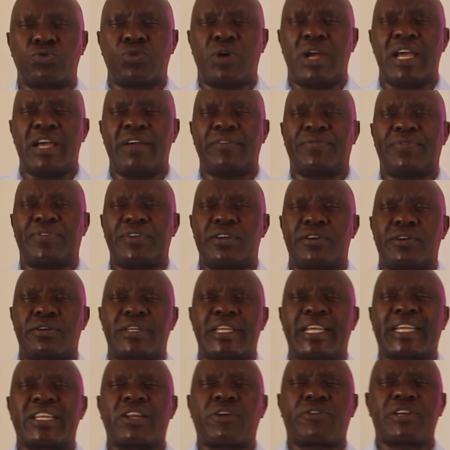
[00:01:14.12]
to have their
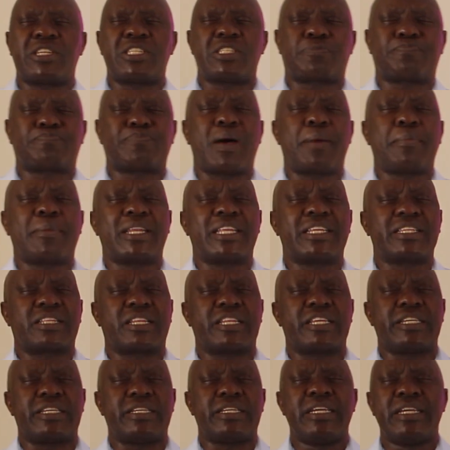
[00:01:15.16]
ignorance
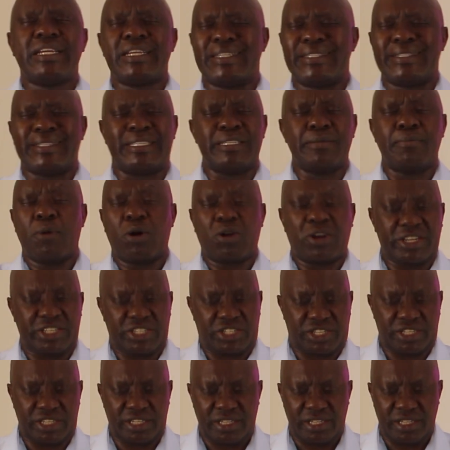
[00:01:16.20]
permanently
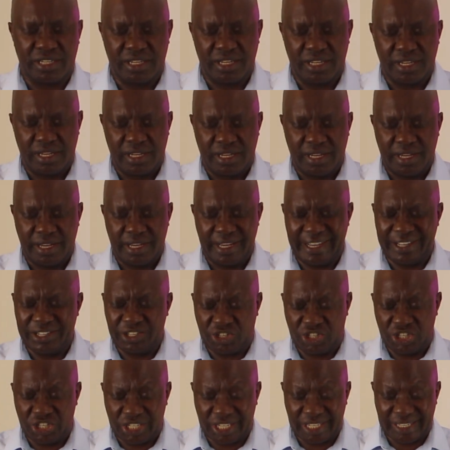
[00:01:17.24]
demolished. In
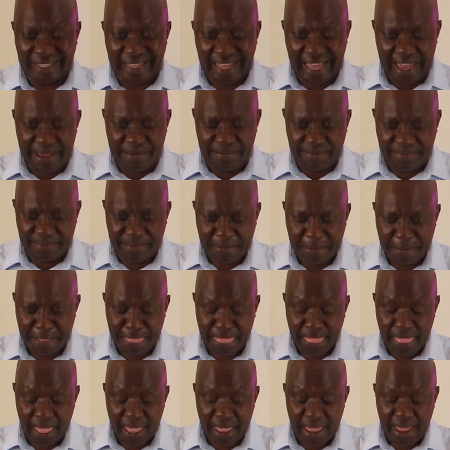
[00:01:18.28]
Jesus' name,
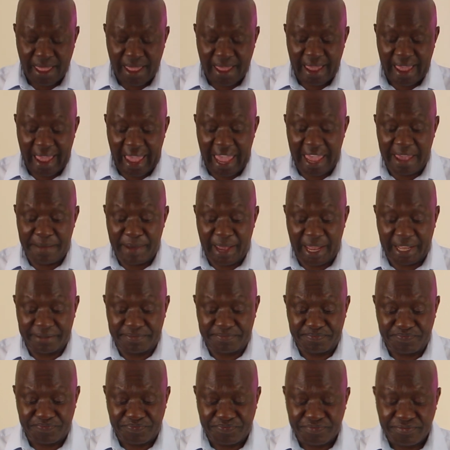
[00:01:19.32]

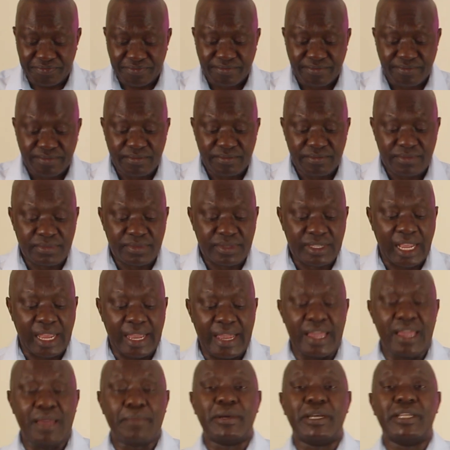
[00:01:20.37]
amen.
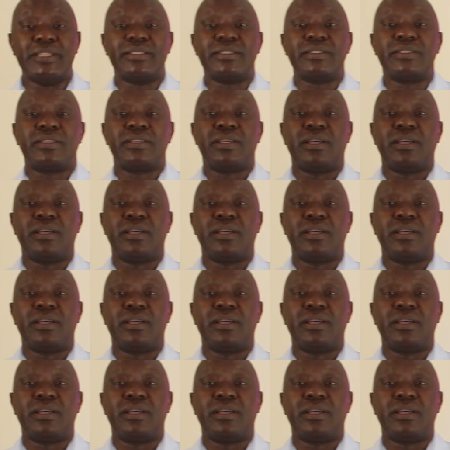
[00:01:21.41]
Amen.